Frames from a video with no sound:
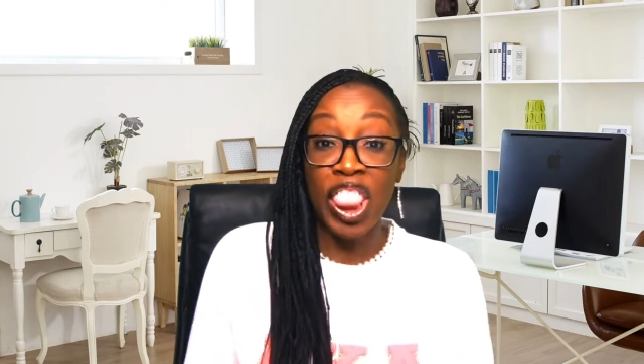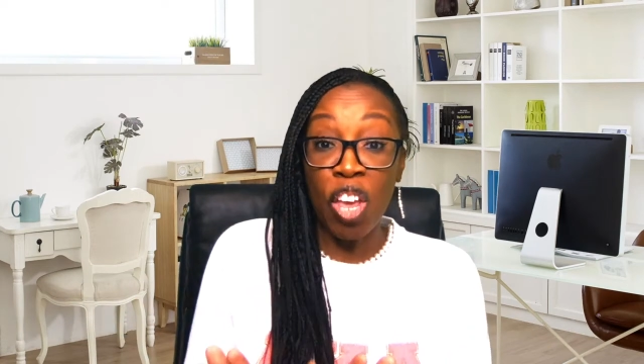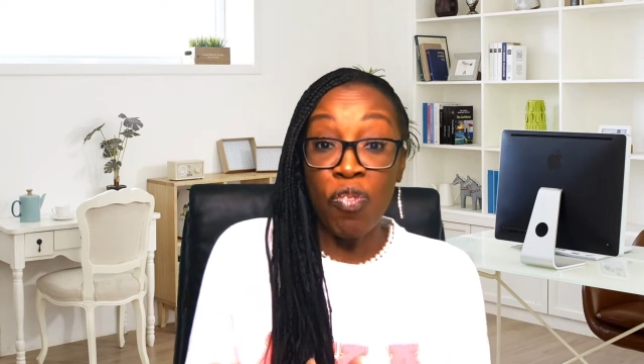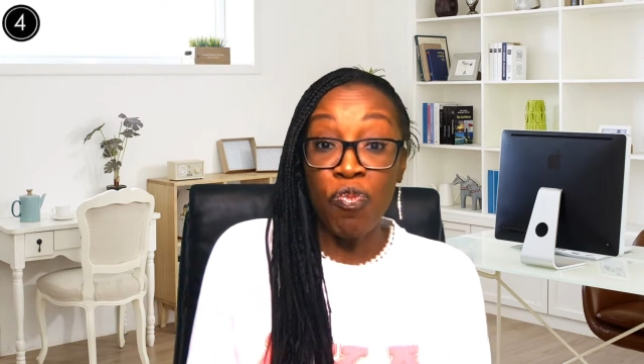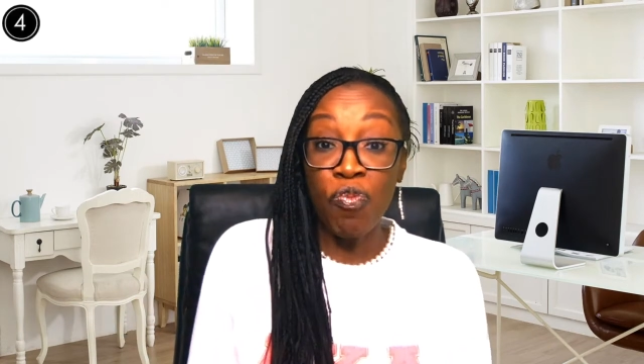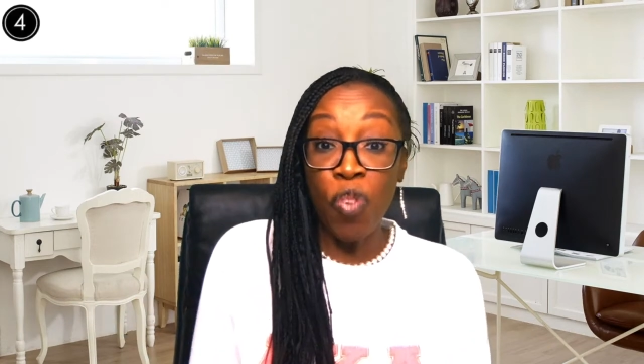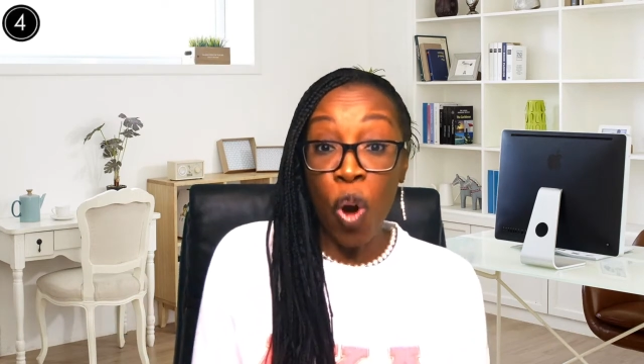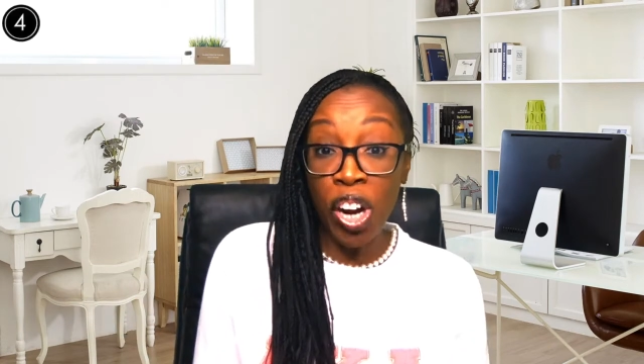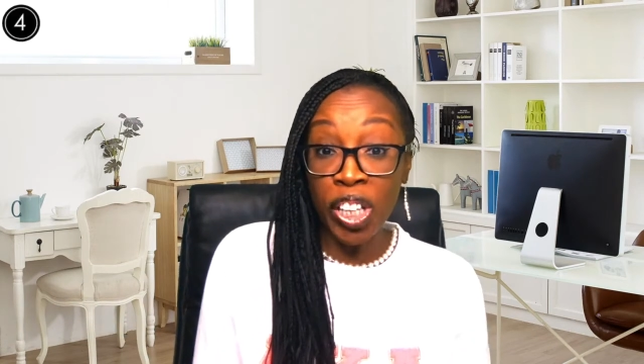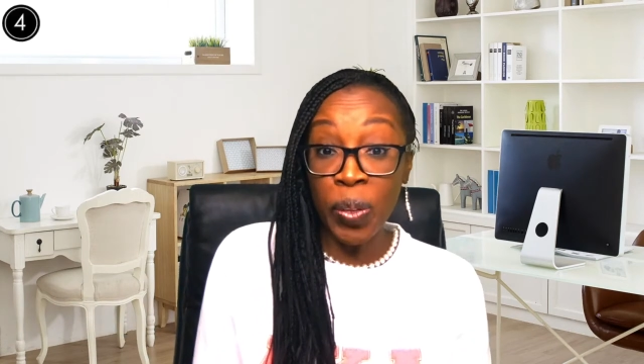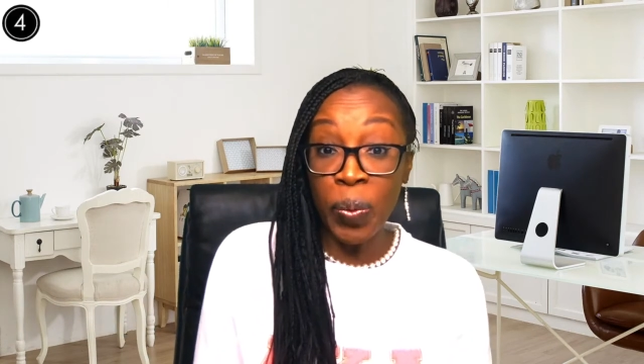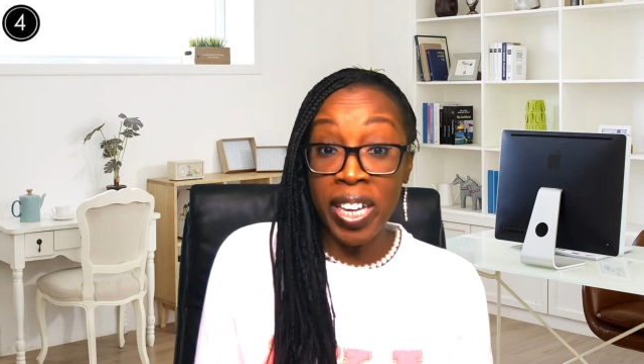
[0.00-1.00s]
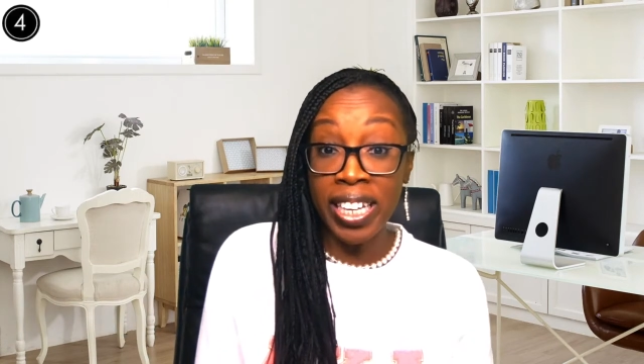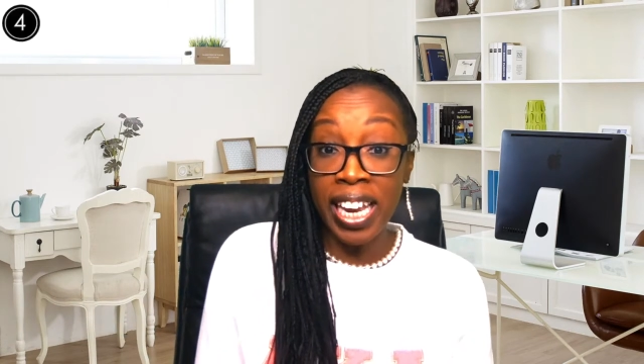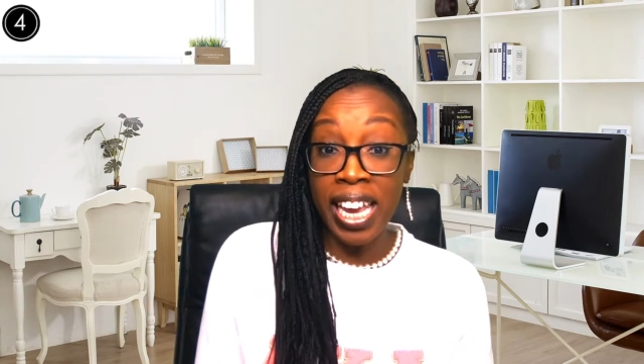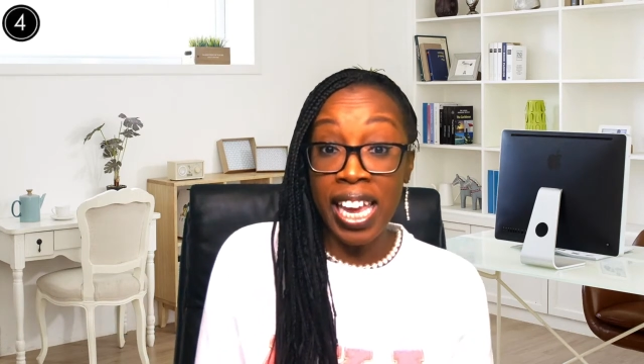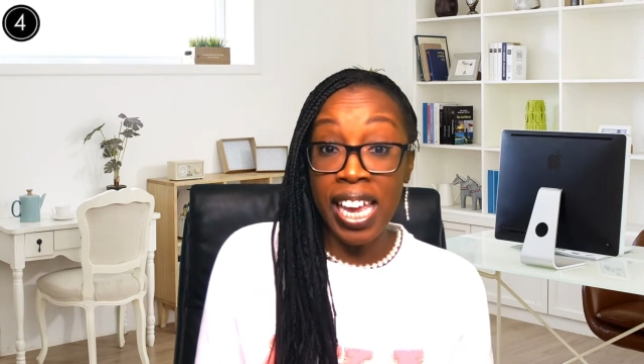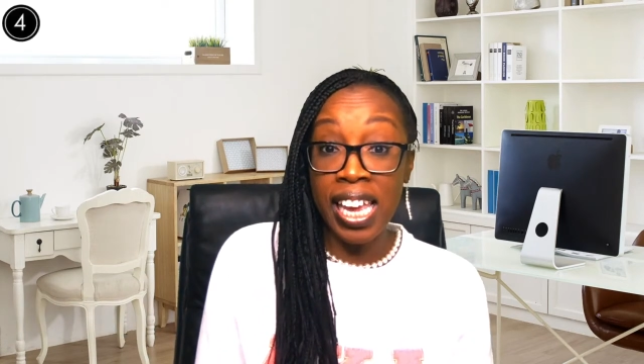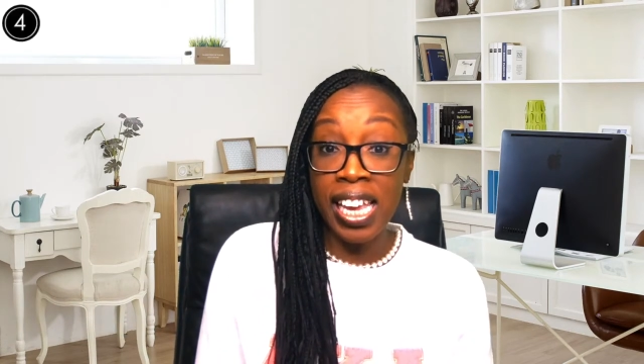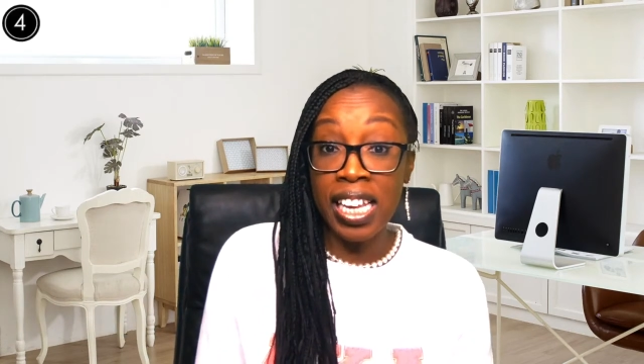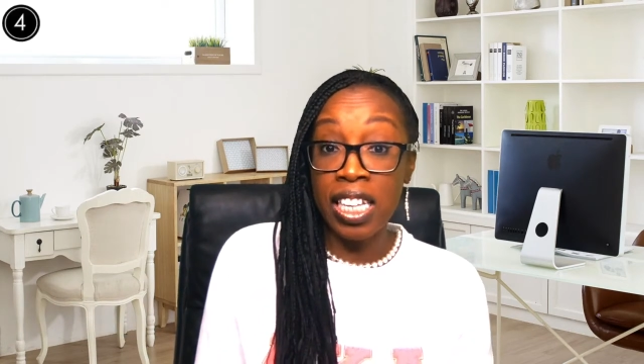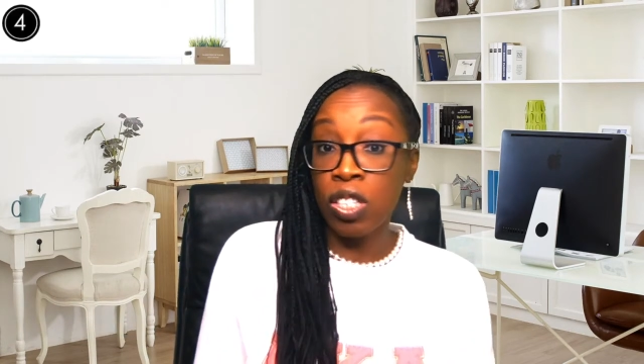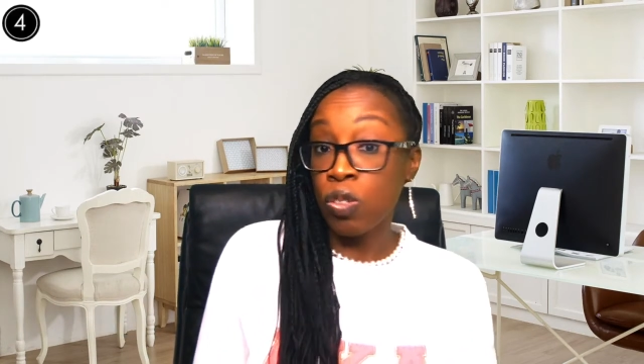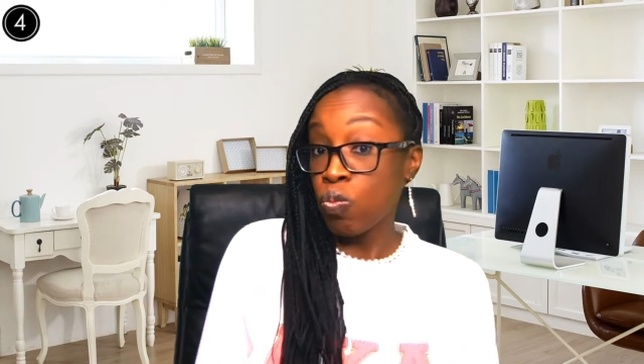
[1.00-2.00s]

The fourth one is